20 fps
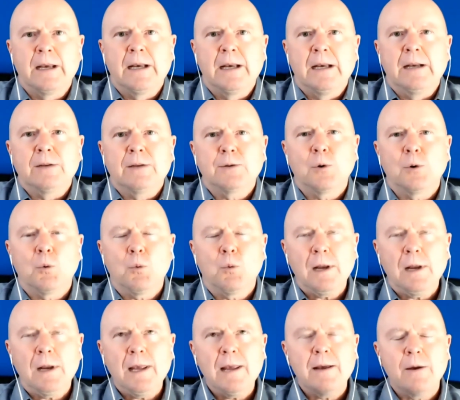So
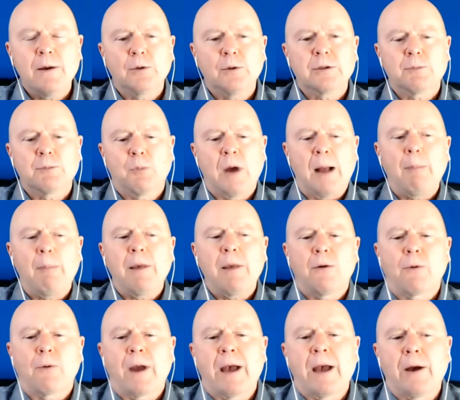really, it was probably
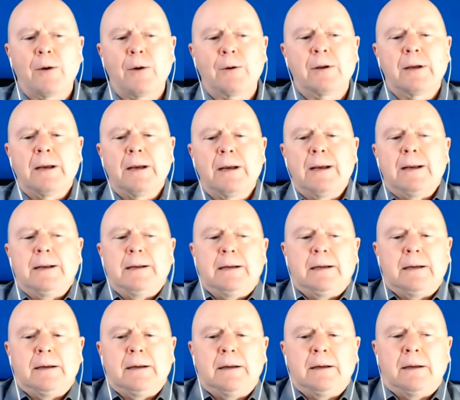around,
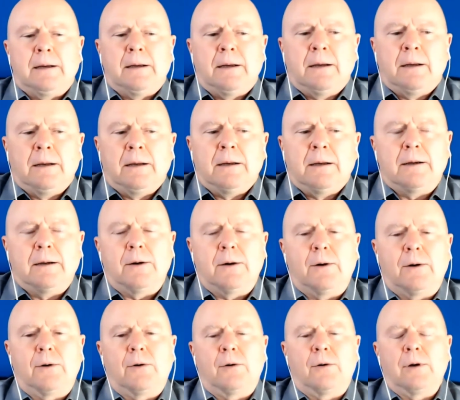
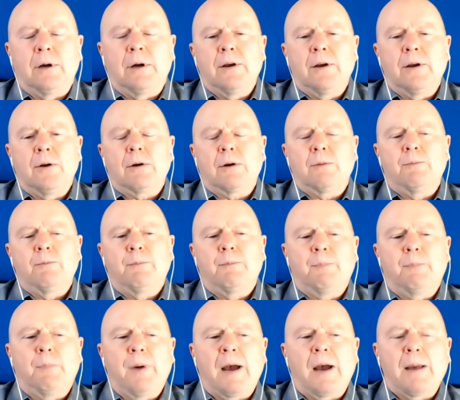
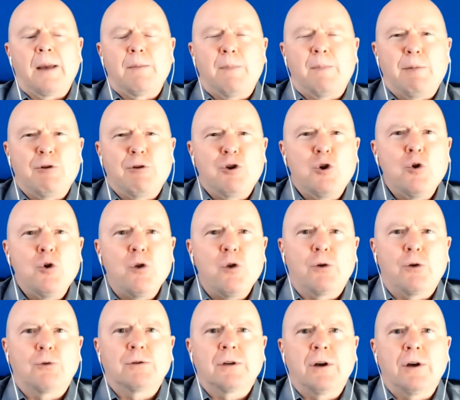probably maybe 2
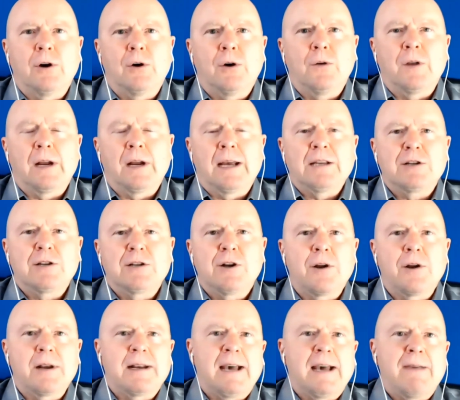years ago that I
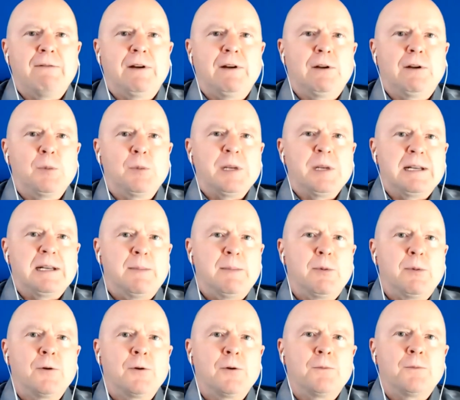started diving a little bit
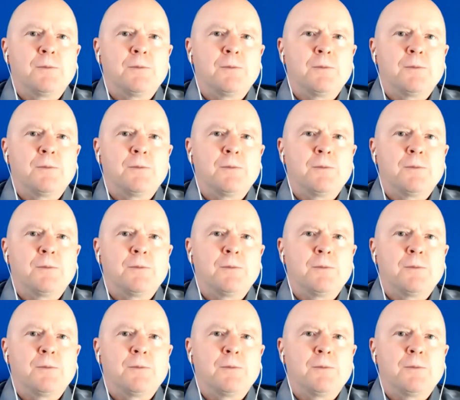deeper.